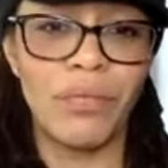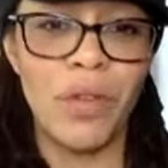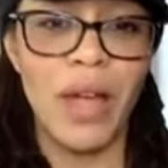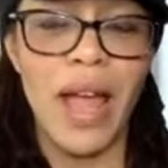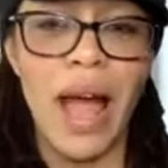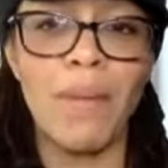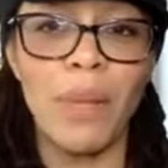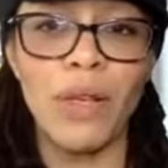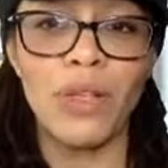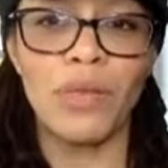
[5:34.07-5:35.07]
okay? I'm gonna
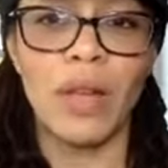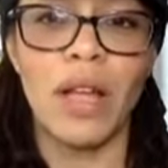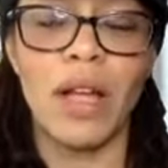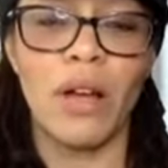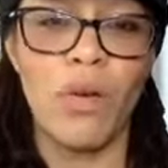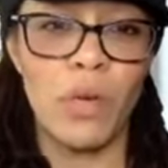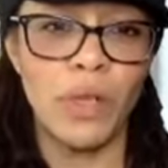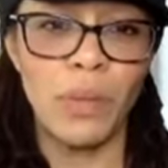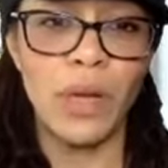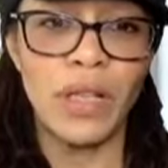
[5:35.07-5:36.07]
be doing a course pretty